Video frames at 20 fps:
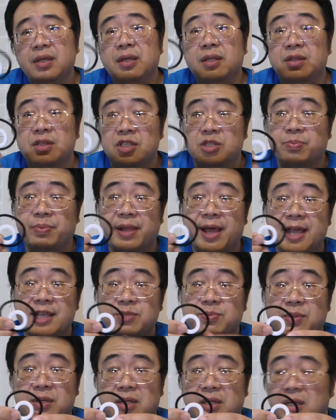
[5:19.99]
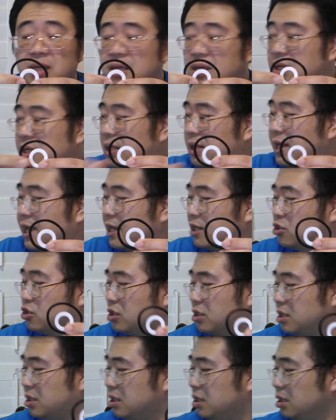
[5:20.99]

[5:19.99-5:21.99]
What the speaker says: This plasmid can actually